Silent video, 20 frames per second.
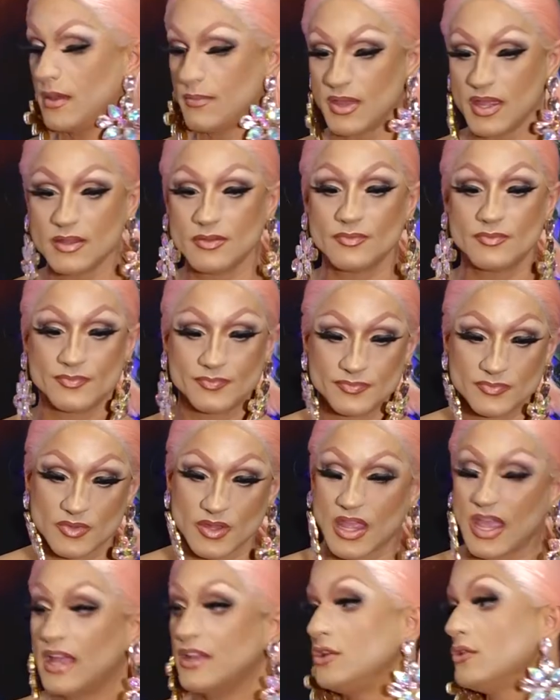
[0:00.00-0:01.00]
Amen.
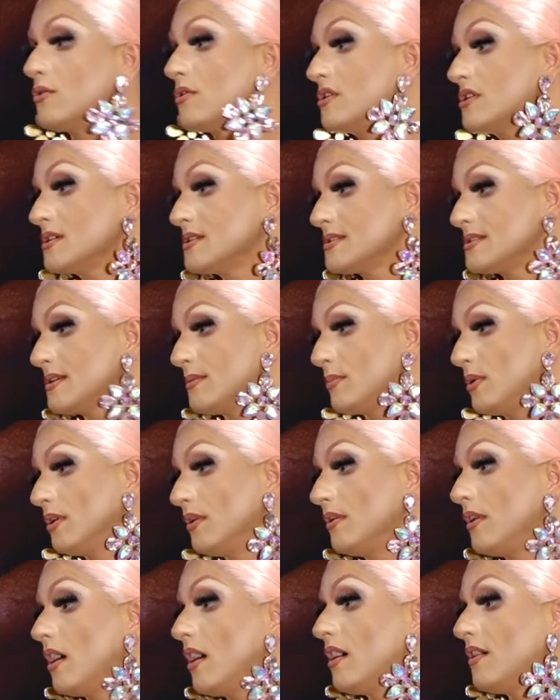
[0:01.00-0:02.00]
And you are a
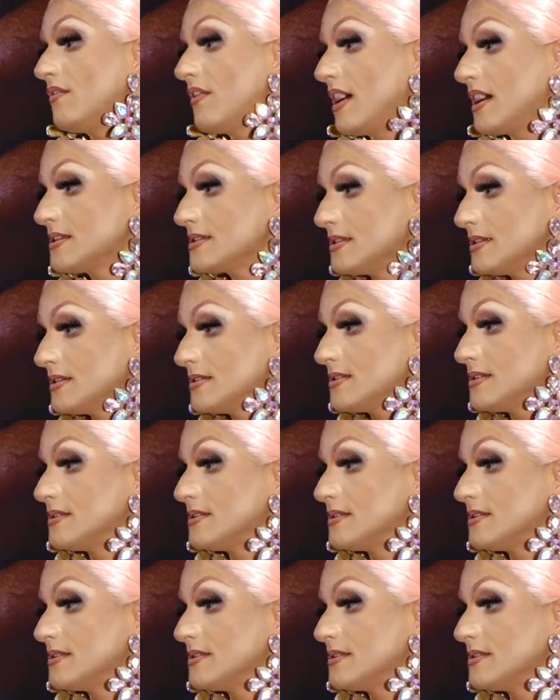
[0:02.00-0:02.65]
symbol of excellence.